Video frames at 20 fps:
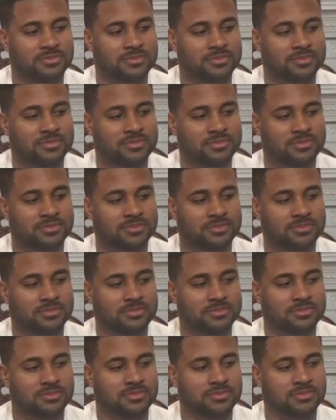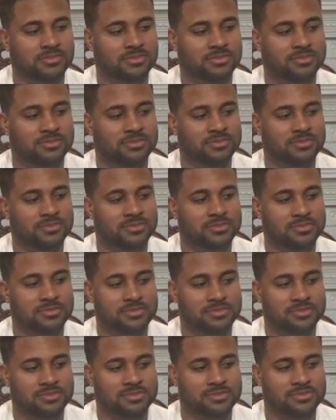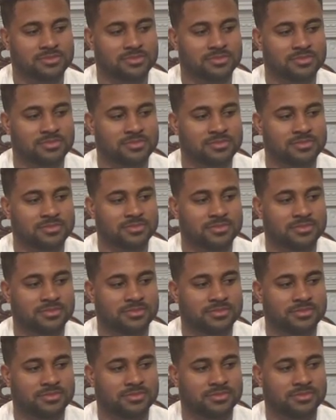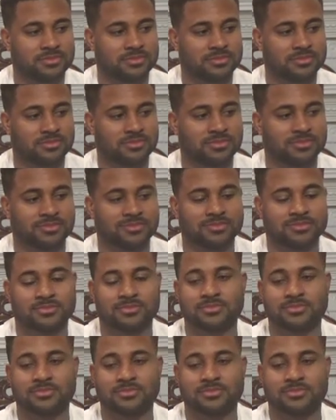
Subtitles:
The person shown says nothing.